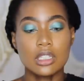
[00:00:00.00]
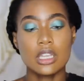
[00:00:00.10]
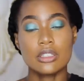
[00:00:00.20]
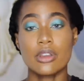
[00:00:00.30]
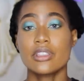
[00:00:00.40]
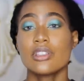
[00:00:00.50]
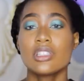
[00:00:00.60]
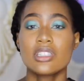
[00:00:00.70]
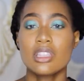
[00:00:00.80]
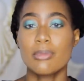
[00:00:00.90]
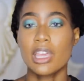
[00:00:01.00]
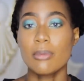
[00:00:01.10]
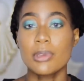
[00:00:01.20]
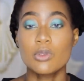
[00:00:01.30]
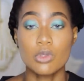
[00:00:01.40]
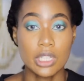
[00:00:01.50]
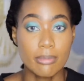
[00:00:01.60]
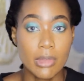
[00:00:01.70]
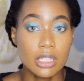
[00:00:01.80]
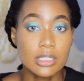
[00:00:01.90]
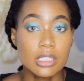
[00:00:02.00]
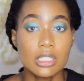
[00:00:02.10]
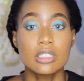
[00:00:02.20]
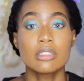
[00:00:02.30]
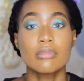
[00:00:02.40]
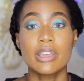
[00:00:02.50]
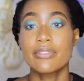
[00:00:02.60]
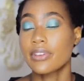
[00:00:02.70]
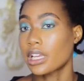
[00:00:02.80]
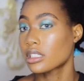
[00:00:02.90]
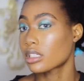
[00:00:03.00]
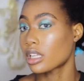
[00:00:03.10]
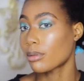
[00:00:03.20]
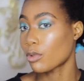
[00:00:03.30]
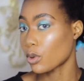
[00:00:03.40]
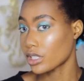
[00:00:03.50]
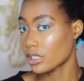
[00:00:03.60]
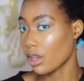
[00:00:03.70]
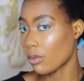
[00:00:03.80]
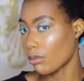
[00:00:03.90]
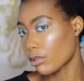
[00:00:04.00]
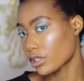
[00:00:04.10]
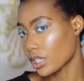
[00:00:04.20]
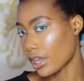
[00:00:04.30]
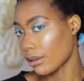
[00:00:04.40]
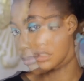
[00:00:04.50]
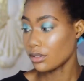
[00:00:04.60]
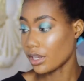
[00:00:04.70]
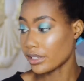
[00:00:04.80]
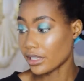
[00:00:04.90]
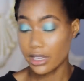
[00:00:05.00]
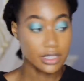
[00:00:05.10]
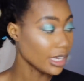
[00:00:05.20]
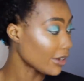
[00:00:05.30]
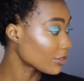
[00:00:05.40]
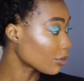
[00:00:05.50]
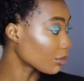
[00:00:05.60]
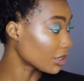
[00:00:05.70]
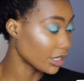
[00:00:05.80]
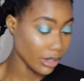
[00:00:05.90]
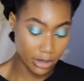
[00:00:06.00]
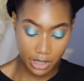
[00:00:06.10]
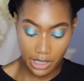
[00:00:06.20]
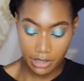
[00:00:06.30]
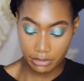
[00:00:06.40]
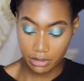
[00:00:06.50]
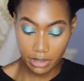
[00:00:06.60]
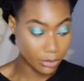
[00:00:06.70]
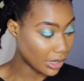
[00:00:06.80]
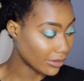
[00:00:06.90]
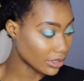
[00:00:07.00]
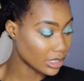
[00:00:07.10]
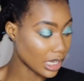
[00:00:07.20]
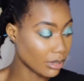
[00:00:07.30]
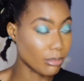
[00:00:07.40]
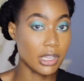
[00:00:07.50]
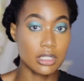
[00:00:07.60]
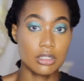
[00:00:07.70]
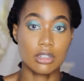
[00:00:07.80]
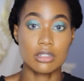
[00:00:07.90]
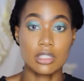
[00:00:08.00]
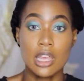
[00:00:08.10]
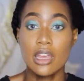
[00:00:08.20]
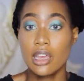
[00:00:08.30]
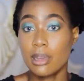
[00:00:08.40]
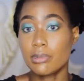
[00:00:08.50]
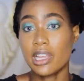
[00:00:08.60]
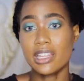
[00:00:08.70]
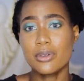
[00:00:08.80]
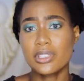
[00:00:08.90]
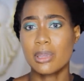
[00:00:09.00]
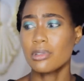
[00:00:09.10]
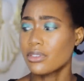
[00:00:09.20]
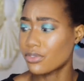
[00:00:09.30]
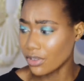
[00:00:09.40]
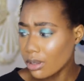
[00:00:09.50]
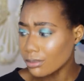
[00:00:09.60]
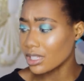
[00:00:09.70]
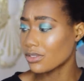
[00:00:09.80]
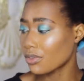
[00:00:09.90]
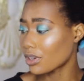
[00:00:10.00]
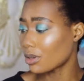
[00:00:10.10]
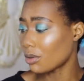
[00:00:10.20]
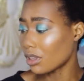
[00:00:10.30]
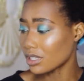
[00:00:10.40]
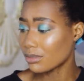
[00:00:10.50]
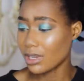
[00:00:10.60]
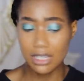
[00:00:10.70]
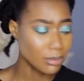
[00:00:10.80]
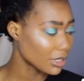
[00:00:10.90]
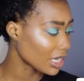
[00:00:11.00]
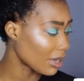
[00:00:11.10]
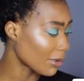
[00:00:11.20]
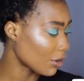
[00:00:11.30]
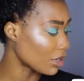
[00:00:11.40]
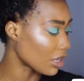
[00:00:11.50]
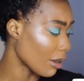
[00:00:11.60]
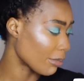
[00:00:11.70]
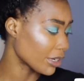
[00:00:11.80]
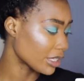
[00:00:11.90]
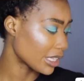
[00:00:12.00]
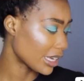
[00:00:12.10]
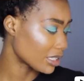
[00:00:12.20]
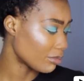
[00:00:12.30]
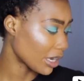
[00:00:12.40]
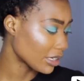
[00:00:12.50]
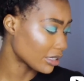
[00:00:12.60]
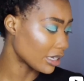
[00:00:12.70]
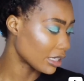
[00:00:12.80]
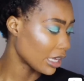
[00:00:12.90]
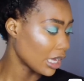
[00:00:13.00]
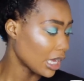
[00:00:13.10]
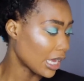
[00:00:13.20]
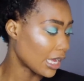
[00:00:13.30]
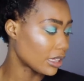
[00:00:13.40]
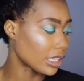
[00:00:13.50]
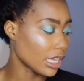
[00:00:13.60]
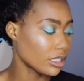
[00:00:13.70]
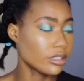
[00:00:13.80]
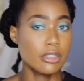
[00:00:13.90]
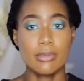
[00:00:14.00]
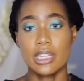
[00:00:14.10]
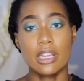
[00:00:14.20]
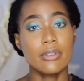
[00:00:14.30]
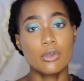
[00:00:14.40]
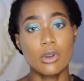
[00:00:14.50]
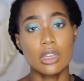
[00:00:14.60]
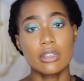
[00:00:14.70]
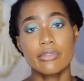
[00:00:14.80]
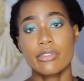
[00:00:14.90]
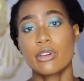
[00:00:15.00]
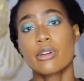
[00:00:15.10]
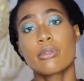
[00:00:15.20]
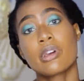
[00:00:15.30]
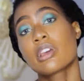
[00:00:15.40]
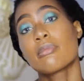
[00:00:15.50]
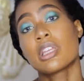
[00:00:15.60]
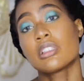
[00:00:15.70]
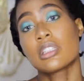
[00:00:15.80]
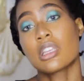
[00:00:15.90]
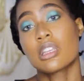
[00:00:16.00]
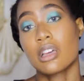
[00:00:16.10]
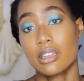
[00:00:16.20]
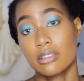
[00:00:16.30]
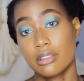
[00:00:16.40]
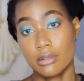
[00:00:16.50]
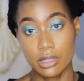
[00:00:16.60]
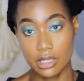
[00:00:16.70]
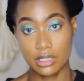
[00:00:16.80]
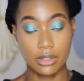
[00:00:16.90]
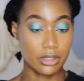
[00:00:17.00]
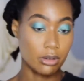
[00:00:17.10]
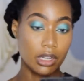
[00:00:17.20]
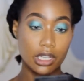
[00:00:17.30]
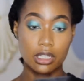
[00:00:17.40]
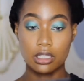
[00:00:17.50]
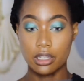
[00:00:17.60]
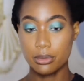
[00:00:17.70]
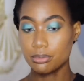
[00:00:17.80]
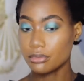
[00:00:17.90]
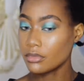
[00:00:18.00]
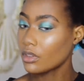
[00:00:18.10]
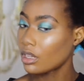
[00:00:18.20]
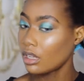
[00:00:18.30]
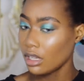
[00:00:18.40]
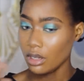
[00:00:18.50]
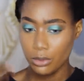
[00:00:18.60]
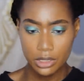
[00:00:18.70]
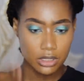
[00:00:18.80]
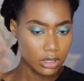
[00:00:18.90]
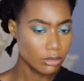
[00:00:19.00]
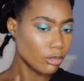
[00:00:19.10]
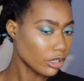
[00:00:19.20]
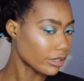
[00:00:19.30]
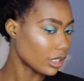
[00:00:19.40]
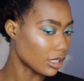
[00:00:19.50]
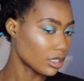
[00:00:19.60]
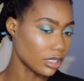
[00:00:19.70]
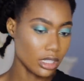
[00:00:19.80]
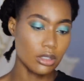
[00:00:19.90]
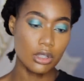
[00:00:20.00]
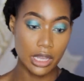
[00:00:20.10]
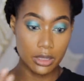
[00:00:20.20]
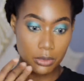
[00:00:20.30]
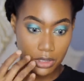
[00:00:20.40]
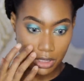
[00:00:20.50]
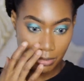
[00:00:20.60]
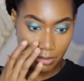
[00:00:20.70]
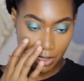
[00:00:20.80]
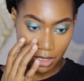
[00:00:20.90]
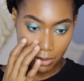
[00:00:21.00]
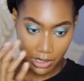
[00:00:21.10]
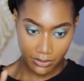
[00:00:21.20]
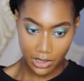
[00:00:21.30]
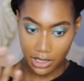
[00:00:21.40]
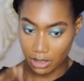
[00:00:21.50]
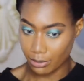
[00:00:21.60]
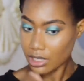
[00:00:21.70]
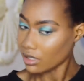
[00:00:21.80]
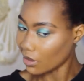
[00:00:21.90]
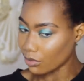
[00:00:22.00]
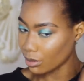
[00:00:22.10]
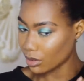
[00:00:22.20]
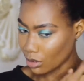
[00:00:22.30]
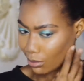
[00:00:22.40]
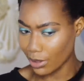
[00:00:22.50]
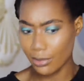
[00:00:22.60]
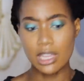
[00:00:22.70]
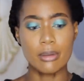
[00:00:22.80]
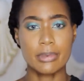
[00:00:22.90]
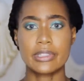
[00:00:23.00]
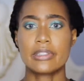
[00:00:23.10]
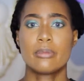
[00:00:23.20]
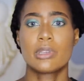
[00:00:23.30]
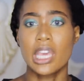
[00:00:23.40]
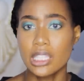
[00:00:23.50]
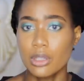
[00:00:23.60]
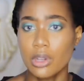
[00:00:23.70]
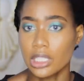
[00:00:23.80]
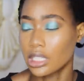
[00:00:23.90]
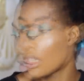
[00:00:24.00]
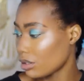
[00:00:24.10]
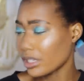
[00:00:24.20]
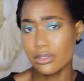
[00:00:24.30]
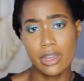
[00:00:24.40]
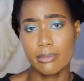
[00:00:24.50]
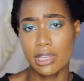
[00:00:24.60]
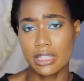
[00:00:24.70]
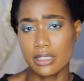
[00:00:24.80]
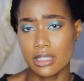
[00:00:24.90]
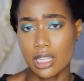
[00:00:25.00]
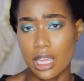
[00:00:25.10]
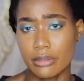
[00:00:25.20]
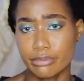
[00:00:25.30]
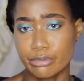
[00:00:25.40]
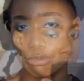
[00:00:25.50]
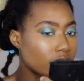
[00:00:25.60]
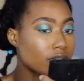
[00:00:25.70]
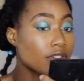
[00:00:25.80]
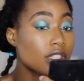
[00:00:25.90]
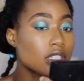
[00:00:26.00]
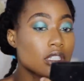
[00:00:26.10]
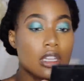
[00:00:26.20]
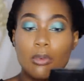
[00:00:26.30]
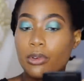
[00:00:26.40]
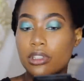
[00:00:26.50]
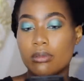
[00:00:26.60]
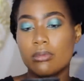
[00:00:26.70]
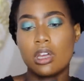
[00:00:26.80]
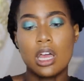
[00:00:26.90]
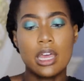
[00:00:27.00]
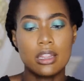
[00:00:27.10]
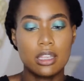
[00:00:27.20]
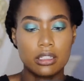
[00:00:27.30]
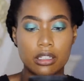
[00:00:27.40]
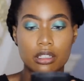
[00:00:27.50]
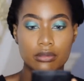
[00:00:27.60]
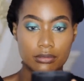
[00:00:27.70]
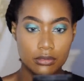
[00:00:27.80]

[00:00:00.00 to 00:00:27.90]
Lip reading: Okay, so as you can see, the makeup is really melted into my face, and I'm going to set one more time. So guys, I actually have to really hurry because we have to take pictures. I'm glad I was able to film this for you all. This makeup look came out a lot better than I expected. And thanks to my loved one for recommending I do this. That was a great idea. We need to do more of this because I know you guys want to see my makeup, and I feel like the best time for me to show you my makeup is as I'm getting ready. So let's try and make this a thing. Let's finish this off with some eyeliner.